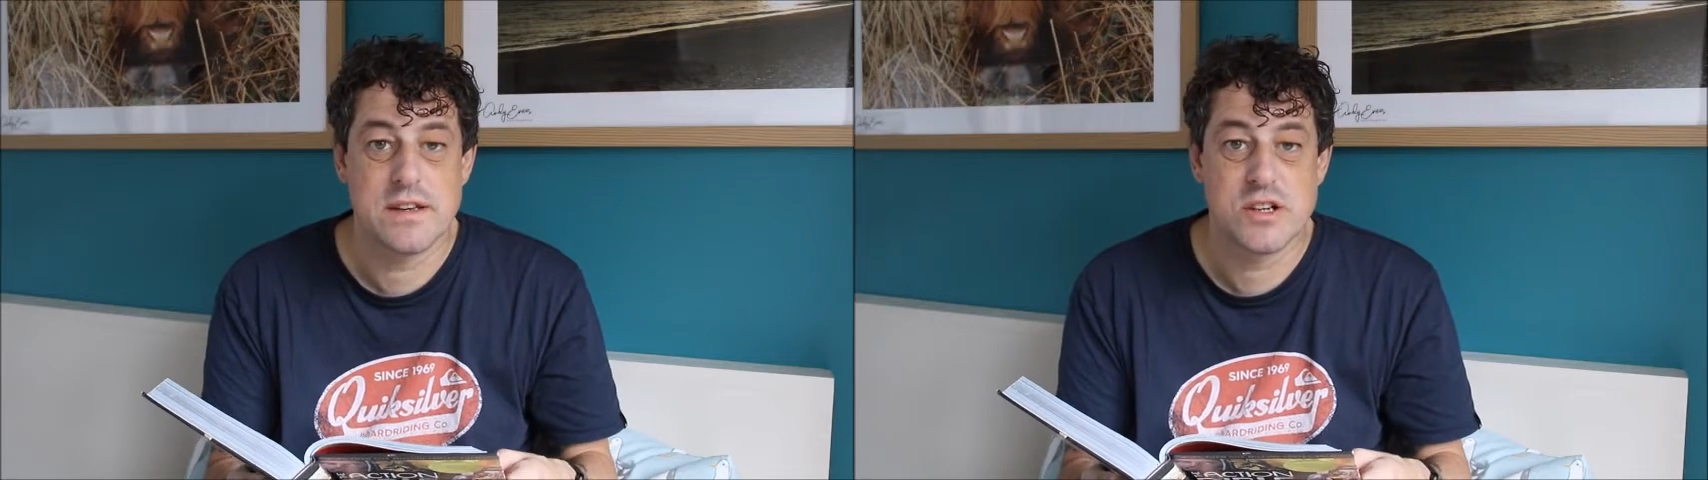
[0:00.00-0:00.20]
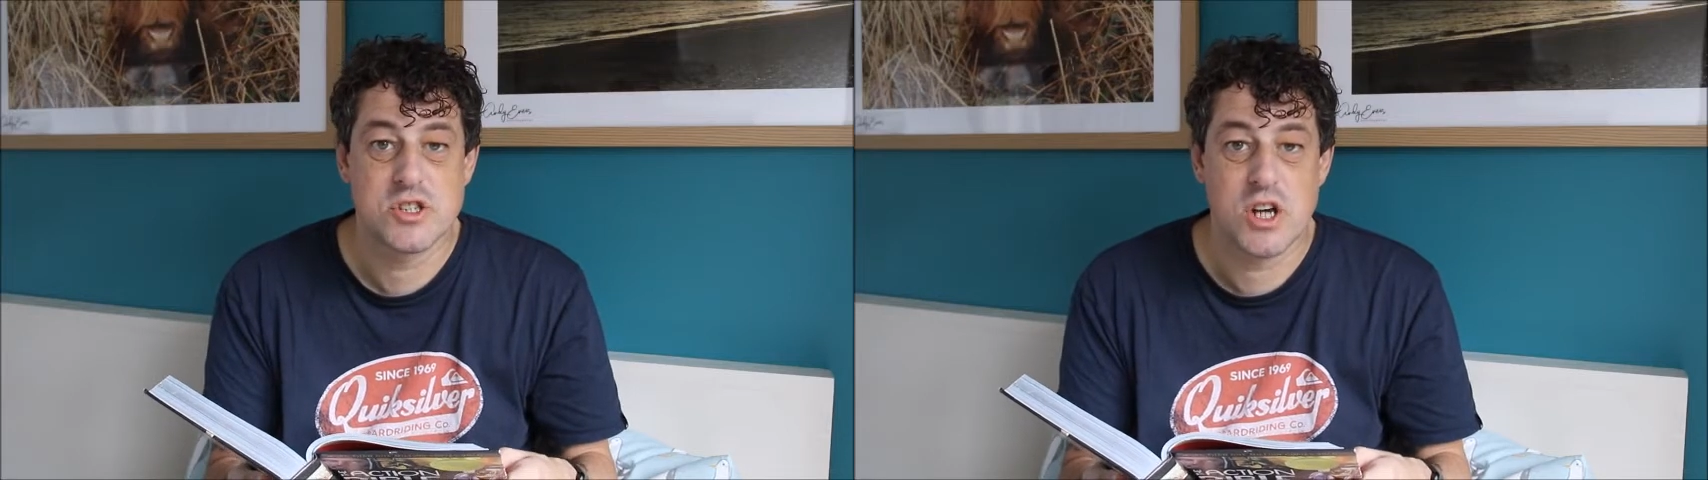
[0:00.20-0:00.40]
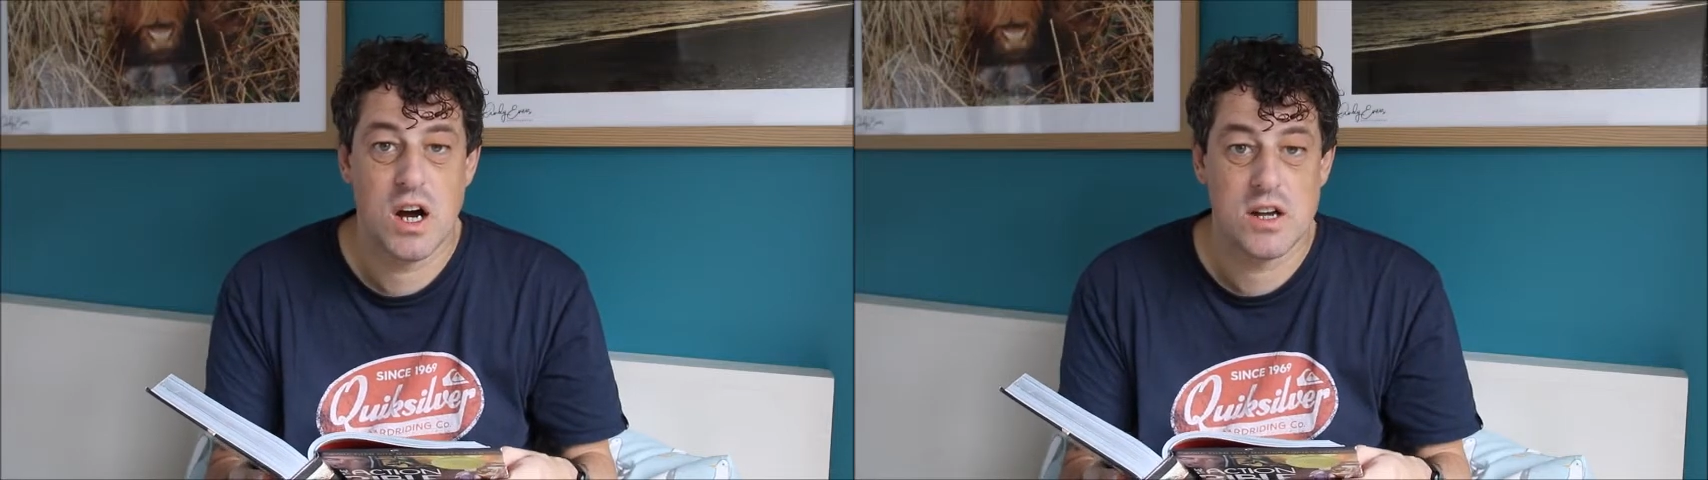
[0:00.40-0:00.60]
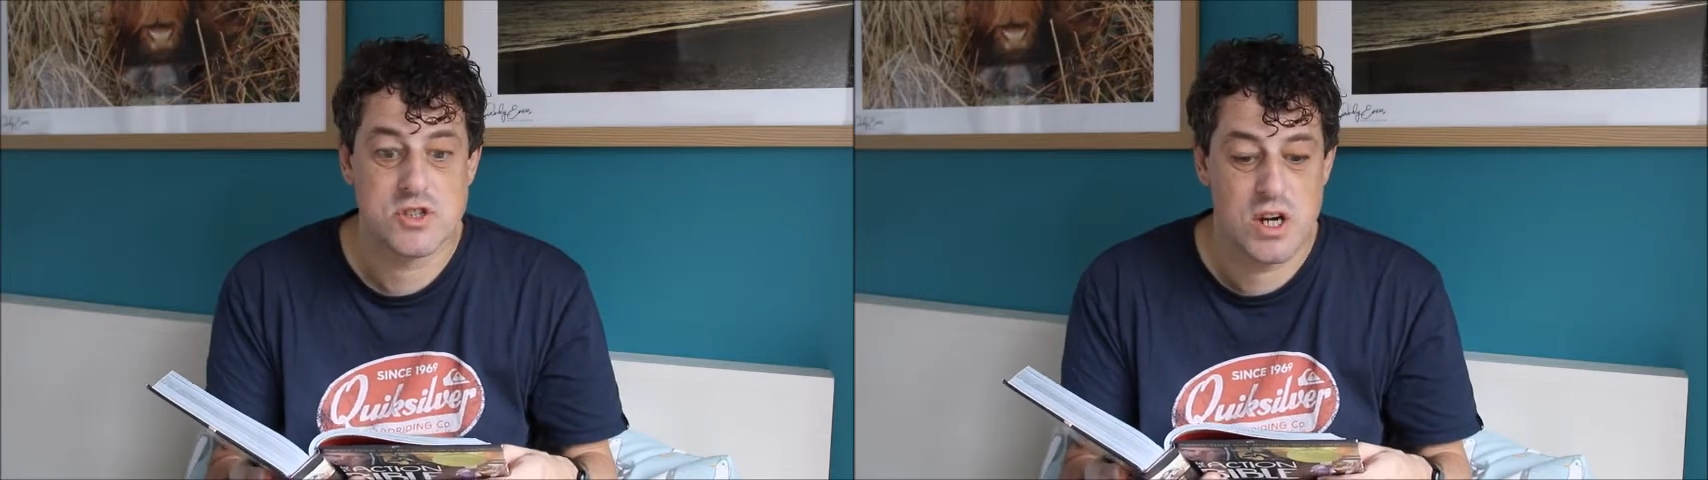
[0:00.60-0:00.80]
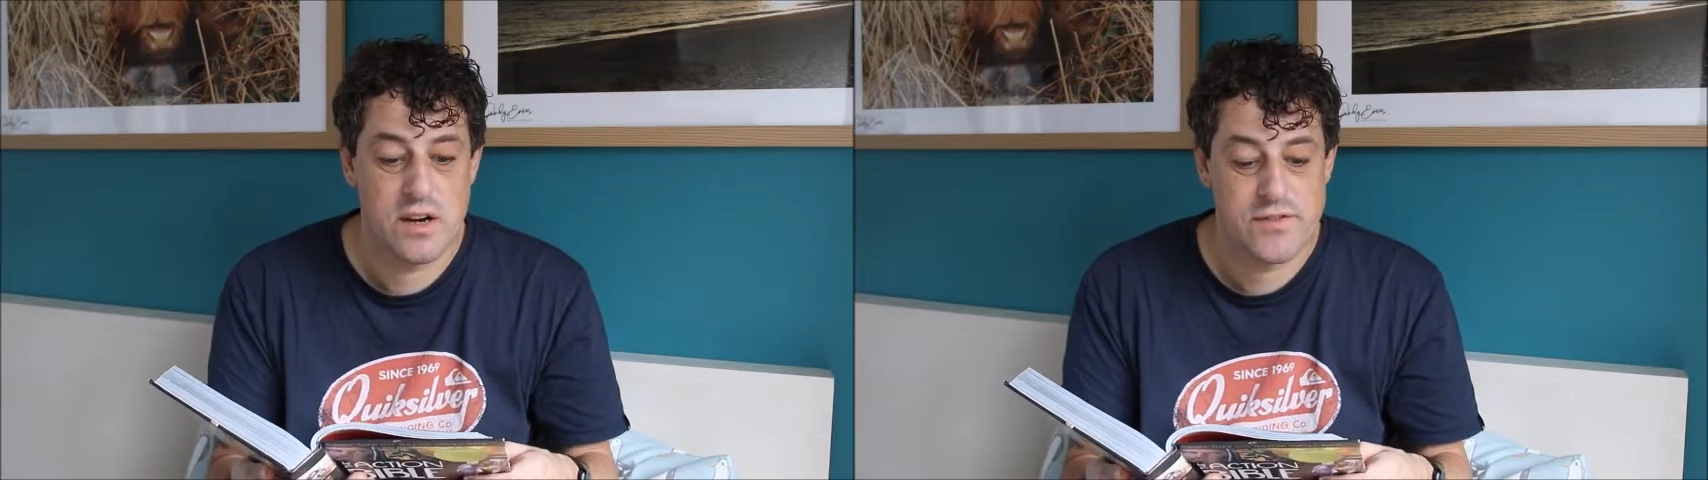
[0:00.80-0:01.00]
to
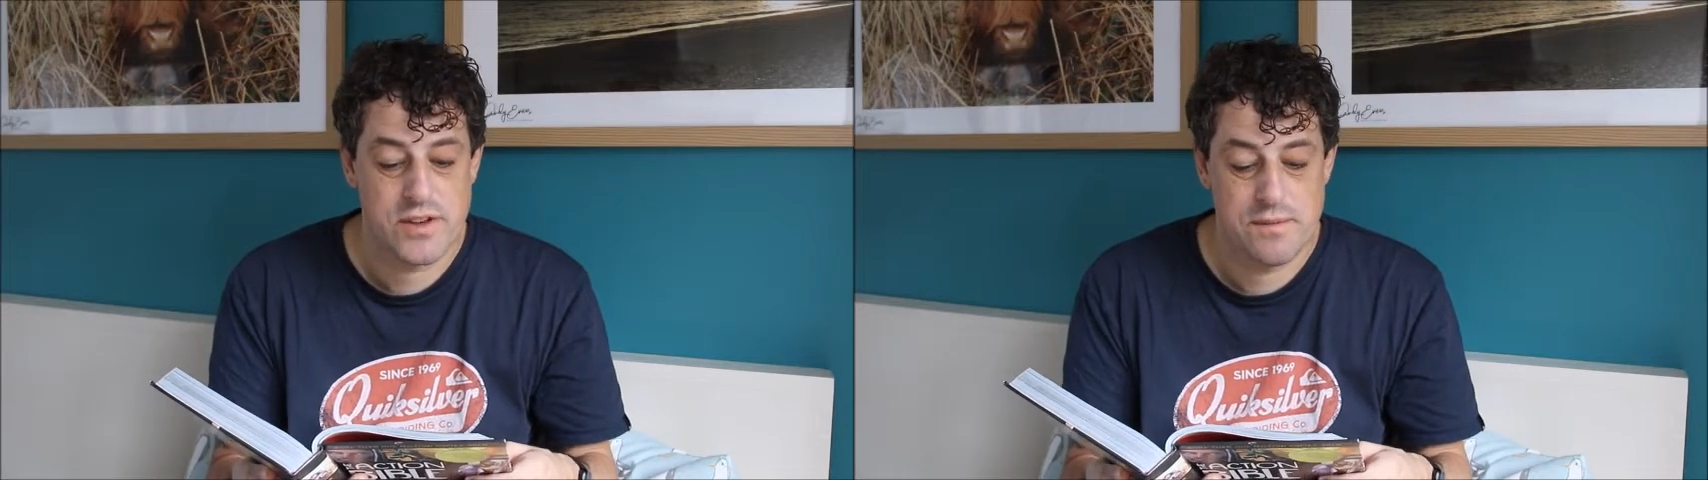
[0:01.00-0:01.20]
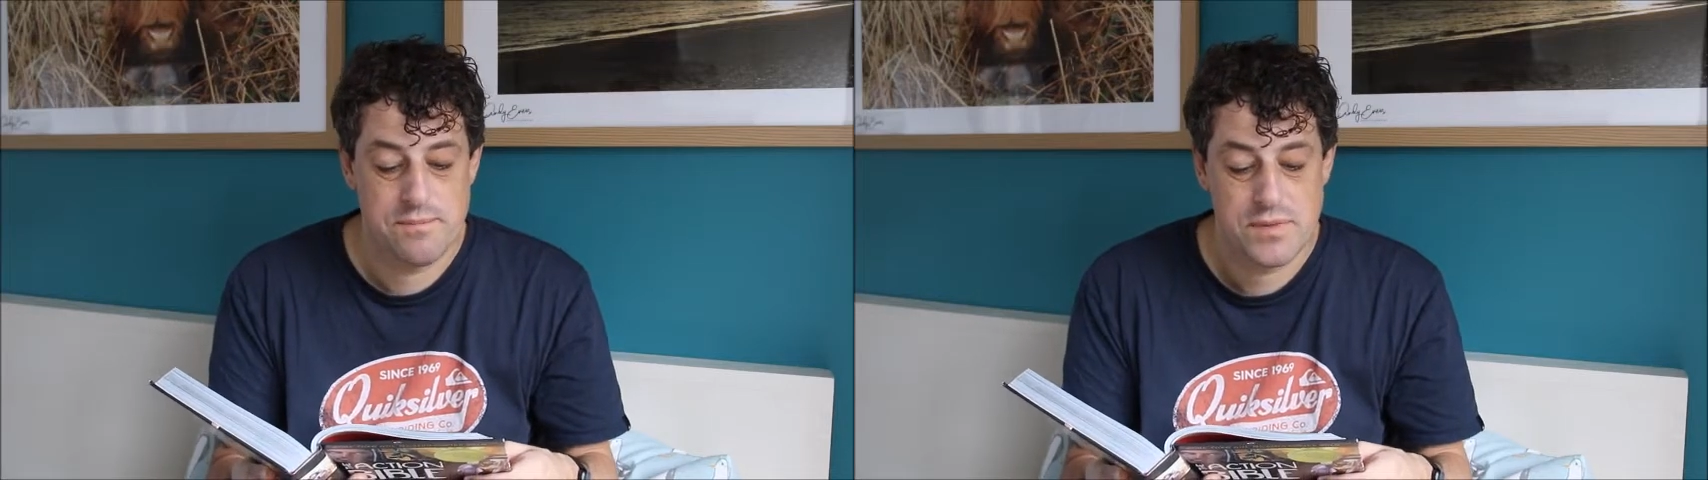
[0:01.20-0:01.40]
charge after them.